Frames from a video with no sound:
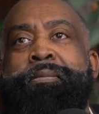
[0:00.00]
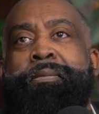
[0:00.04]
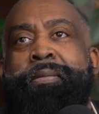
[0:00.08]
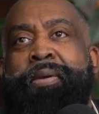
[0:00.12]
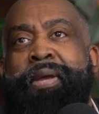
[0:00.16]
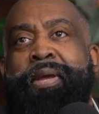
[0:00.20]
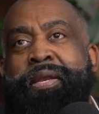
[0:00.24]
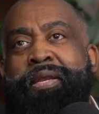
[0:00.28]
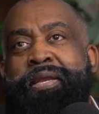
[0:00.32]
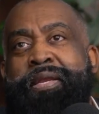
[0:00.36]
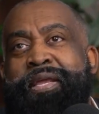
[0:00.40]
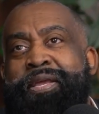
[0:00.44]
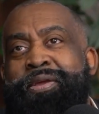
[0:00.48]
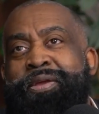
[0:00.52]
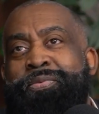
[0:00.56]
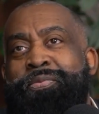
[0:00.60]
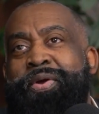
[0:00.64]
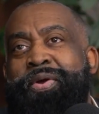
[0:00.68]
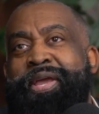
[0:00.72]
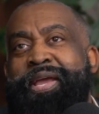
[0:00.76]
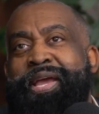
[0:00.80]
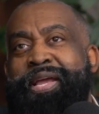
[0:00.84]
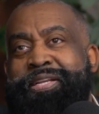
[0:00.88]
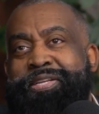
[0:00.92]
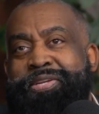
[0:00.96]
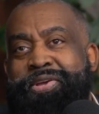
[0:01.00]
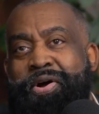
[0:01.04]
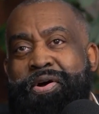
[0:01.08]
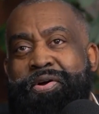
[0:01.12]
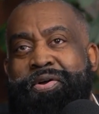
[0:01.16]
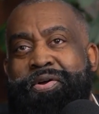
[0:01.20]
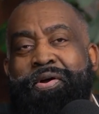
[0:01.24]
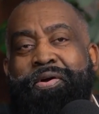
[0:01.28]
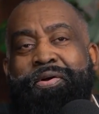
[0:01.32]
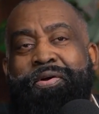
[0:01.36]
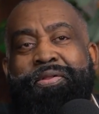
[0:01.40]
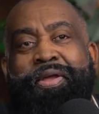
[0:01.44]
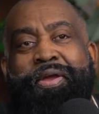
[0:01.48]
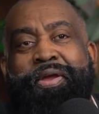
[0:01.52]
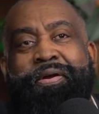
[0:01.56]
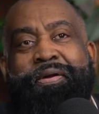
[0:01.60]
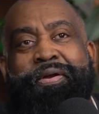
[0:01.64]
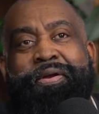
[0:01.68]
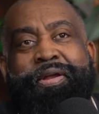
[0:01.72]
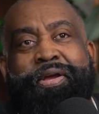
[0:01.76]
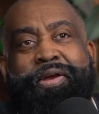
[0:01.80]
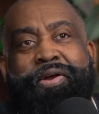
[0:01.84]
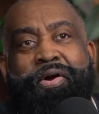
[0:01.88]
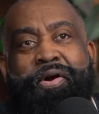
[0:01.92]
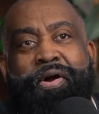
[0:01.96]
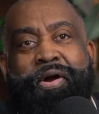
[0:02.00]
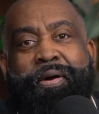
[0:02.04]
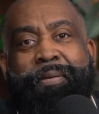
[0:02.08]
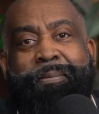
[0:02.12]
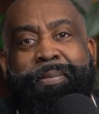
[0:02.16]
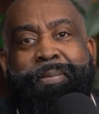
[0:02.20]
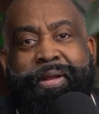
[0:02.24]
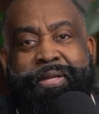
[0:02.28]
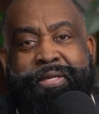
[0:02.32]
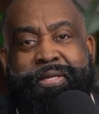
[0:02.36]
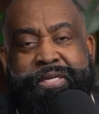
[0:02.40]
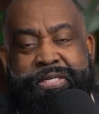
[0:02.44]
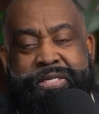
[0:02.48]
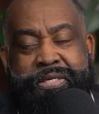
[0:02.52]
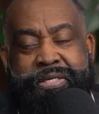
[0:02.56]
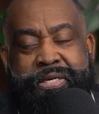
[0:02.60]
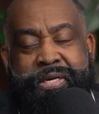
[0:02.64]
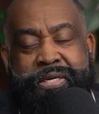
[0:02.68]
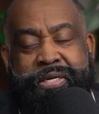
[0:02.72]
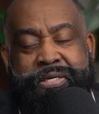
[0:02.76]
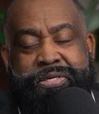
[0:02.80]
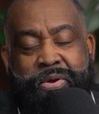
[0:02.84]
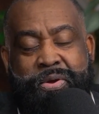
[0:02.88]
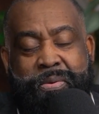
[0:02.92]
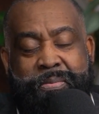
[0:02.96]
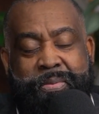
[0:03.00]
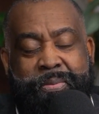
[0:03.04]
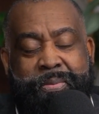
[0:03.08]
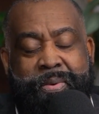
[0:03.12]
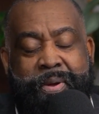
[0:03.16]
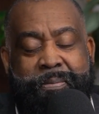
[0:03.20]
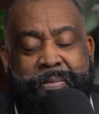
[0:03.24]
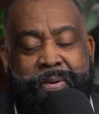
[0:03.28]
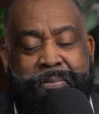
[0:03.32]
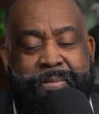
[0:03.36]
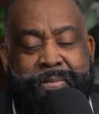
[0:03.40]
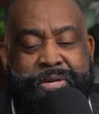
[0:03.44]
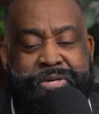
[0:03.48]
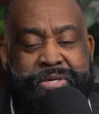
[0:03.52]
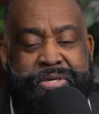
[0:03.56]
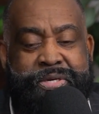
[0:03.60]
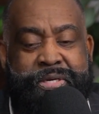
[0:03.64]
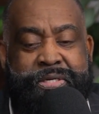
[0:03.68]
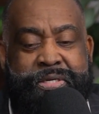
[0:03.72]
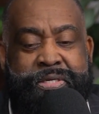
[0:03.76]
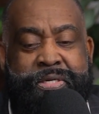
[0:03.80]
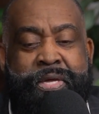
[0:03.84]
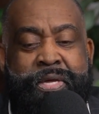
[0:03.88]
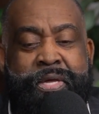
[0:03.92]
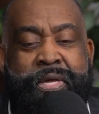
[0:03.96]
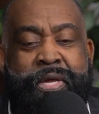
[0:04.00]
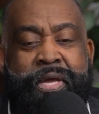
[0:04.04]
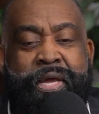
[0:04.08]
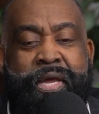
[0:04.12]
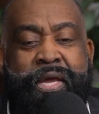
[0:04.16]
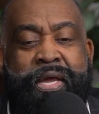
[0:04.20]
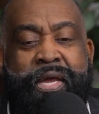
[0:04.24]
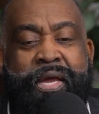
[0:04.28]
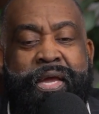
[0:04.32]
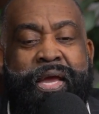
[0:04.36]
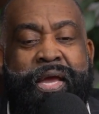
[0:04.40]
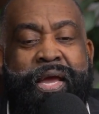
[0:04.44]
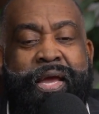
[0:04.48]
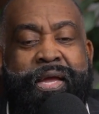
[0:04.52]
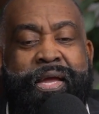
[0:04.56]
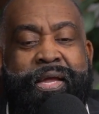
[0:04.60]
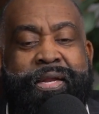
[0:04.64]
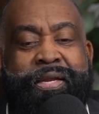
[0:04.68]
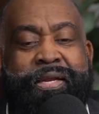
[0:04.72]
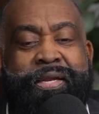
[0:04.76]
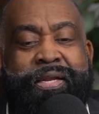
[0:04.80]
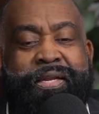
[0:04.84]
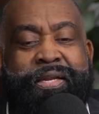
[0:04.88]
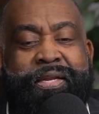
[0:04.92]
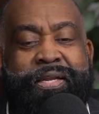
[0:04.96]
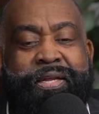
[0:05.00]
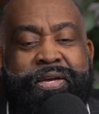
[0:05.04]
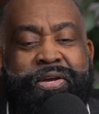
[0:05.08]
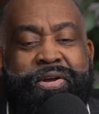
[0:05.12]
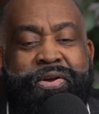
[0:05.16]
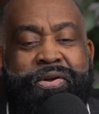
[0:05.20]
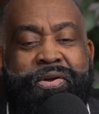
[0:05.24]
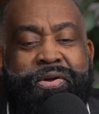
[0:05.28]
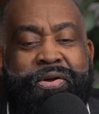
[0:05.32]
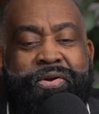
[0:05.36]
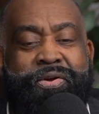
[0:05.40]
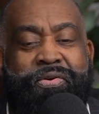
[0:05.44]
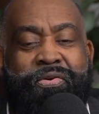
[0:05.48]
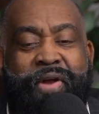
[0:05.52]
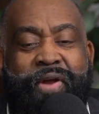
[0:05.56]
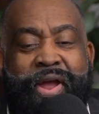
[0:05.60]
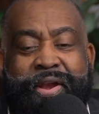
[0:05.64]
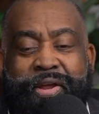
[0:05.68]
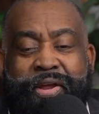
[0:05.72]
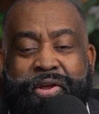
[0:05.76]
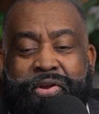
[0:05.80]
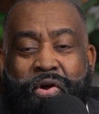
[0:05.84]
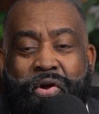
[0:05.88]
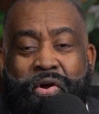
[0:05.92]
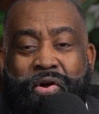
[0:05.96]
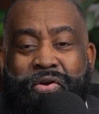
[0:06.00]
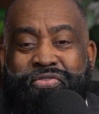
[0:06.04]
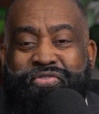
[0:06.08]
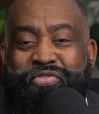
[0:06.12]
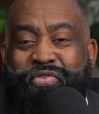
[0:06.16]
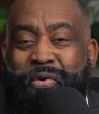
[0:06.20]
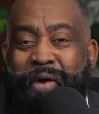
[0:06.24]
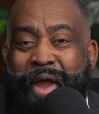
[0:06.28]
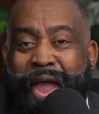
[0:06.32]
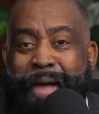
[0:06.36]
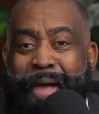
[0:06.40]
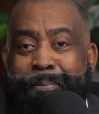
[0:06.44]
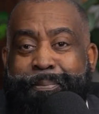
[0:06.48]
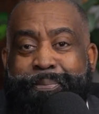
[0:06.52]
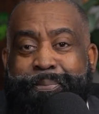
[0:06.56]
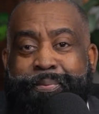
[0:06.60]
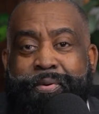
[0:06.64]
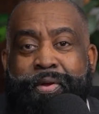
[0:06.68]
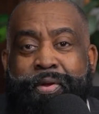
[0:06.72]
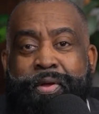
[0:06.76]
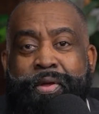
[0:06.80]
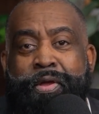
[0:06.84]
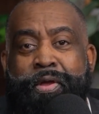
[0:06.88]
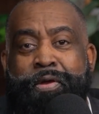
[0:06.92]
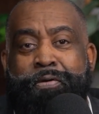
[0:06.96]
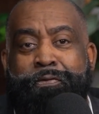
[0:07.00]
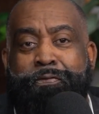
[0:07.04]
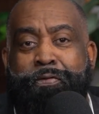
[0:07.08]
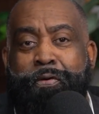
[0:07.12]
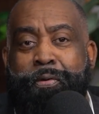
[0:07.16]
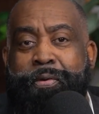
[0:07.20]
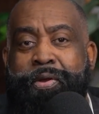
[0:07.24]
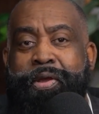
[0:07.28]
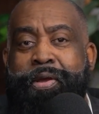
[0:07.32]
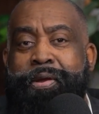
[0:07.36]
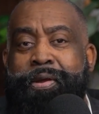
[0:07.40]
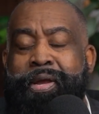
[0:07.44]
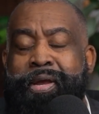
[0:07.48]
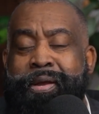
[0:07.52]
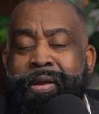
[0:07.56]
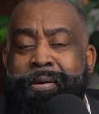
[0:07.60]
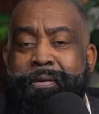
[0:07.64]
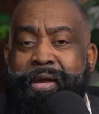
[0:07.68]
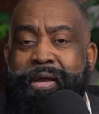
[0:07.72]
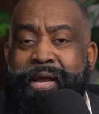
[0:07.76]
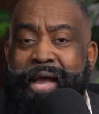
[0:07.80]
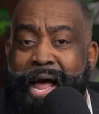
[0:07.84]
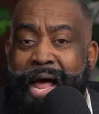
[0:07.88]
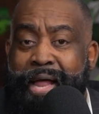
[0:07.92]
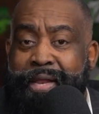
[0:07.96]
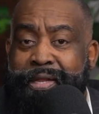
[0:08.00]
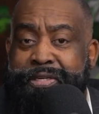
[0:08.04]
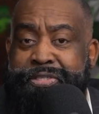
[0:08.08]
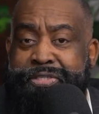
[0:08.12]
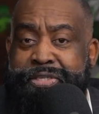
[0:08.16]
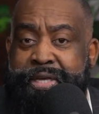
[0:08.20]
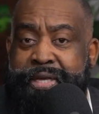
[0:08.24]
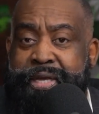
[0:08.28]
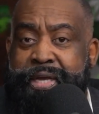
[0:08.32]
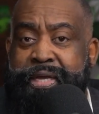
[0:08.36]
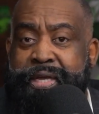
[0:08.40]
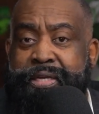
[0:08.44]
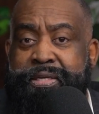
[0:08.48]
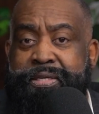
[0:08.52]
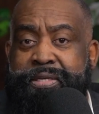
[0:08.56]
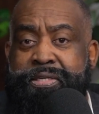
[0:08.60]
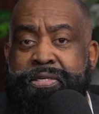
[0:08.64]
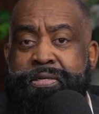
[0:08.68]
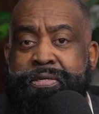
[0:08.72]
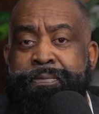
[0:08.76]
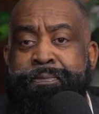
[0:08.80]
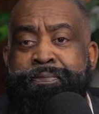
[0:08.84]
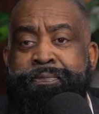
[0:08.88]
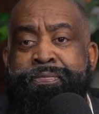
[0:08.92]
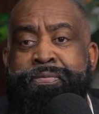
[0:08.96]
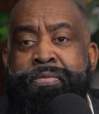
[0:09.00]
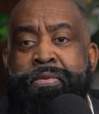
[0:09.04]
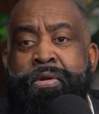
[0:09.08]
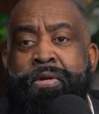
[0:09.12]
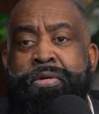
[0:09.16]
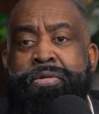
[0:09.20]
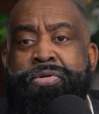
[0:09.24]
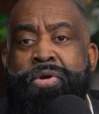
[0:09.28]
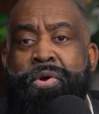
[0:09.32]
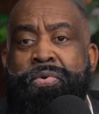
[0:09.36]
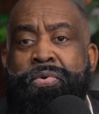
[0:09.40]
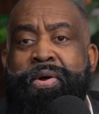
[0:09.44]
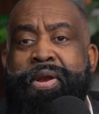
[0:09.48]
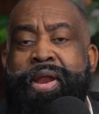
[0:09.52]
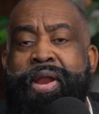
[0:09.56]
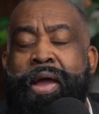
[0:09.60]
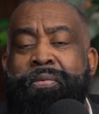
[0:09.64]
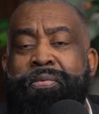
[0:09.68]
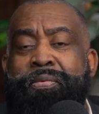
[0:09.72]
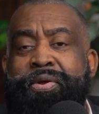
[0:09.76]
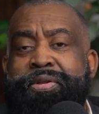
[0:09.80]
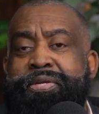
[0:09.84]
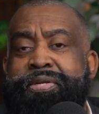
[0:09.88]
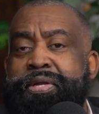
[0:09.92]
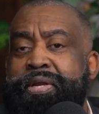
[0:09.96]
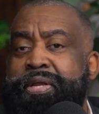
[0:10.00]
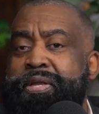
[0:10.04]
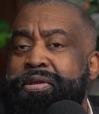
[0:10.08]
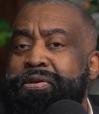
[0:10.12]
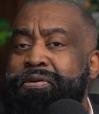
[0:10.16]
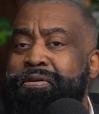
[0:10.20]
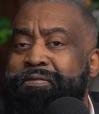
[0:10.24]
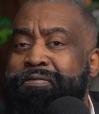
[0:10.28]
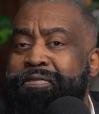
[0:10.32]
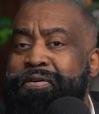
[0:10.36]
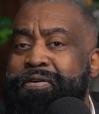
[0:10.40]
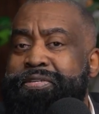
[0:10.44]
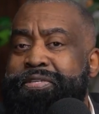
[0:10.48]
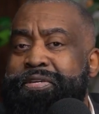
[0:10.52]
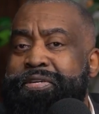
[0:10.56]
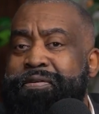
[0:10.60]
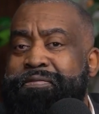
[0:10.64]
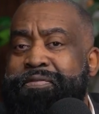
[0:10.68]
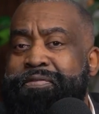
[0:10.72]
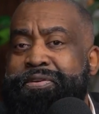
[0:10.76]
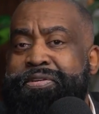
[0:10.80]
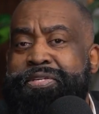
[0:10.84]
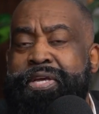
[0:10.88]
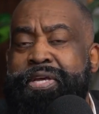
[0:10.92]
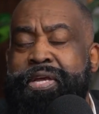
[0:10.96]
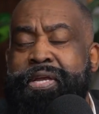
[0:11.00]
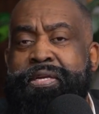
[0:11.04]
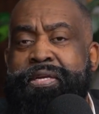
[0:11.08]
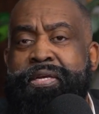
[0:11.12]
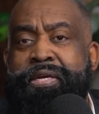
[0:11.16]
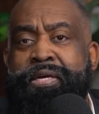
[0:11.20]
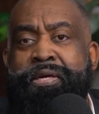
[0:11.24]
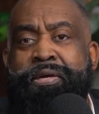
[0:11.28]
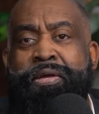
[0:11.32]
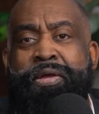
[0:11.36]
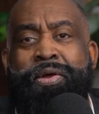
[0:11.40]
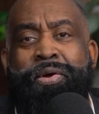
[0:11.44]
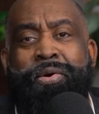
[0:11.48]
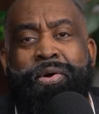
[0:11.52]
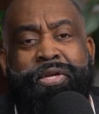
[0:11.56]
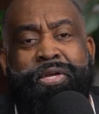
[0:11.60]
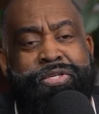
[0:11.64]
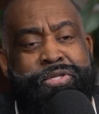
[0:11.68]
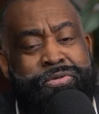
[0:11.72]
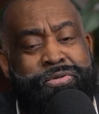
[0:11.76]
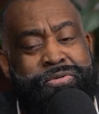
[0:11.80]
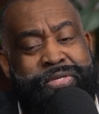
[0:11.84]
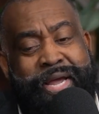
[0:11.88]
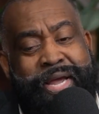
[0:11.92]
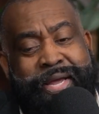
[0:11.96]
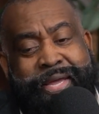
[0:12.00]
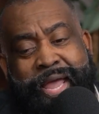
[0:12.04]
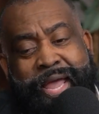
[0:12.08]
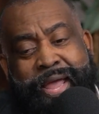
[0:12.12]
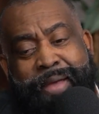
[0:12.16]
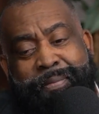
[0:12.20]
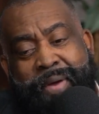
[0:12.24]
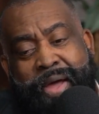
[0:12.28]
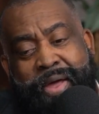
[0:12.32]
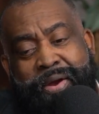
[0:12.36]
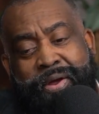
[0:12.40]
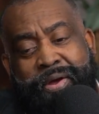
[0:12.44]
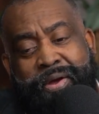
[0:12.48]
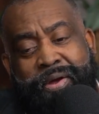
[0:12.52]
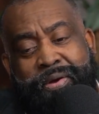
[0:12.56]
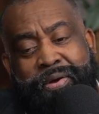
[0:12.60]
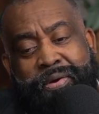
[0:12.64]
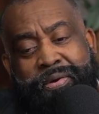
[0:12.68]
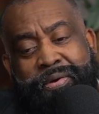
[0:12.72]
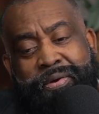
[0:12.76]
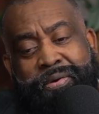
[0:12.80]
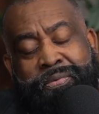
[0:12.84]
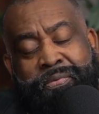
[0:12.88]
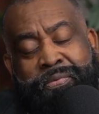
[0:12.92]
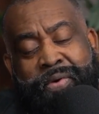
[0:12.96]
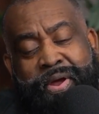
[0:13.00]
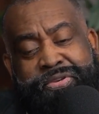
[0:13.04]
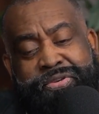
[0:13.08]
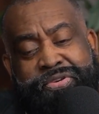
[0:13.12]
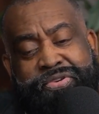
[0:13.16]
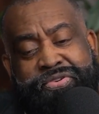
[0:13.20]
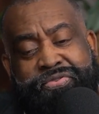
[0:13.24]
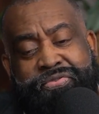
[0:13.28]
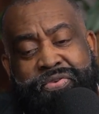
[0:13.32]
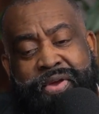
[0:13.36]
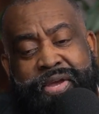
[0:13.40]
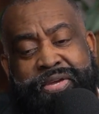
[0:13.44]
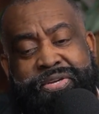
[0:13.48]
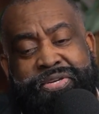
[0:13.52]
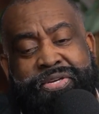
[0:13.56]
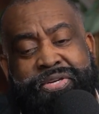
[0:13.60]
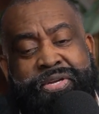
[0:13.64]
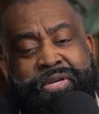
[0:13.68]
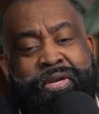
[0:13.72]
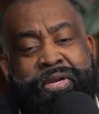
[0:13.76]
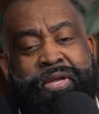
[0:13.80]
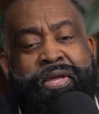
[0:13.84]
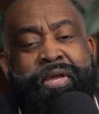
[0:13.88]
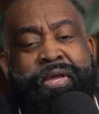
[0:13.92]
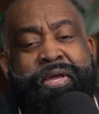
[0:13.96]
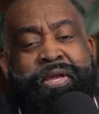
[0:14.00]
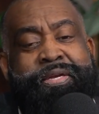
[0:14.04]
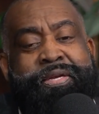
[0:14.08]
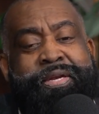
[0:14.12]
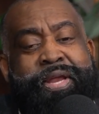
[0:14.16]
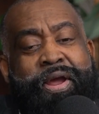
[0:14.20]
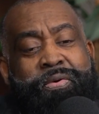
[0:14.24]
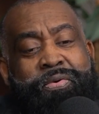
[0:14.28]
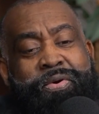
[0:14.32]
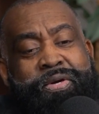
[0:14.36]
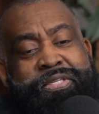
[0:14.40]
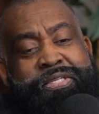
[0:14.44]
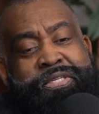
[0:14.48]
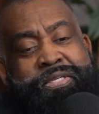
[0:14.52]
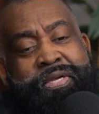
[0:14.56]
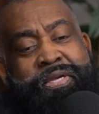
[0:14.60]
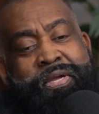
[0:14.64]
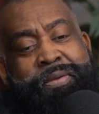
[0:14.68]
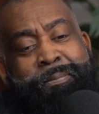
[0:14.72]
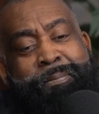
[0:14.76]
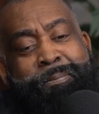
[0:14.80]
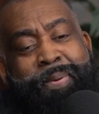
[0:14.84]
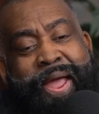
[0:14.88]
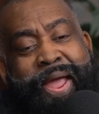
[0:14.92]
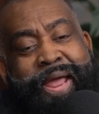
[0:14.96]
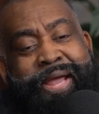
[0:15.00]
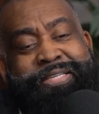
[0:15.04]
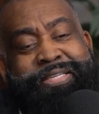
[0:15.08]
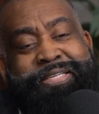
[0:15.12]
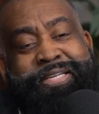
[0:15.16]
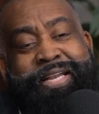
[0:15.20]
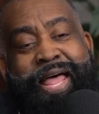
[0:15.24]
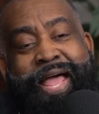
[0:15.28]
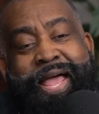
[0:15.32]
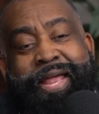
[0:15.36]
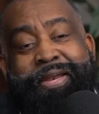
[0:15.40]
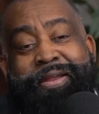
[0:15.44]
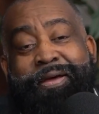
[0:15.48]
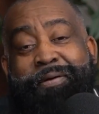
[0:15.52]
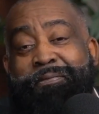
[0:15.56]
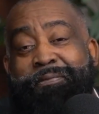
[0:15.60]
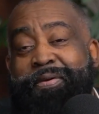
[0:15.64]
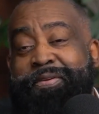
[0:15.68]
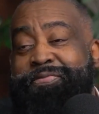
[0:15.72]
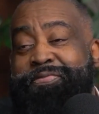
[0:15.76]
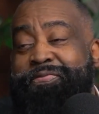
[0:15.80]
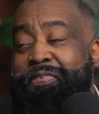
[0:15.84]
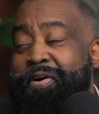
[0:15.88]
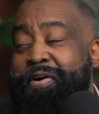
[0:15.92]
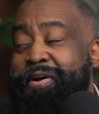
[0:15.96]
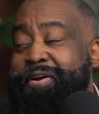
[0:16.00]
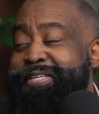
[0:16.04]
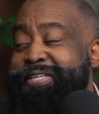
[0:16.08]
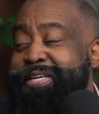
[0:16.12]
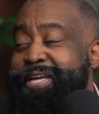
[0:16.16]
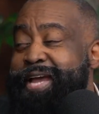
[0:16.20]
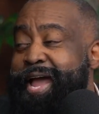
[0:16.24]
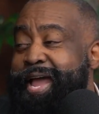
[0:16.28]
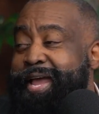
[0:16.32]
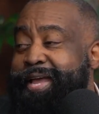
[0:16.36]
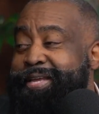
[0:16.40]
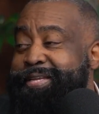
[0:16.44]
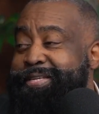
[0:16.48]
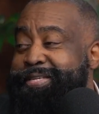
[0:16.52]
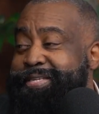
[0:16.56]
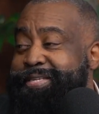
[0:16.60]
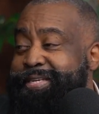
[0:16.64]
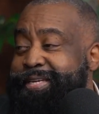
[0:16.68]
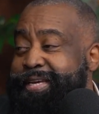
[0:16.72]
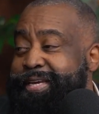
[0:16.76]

And we had talked earlier in the car about this, and so I'm going to mention this. The credit card trap for college kids. So when I went to the University of Virginia, as soon as I came out of registration, there was banks lined up as far as the eye could see.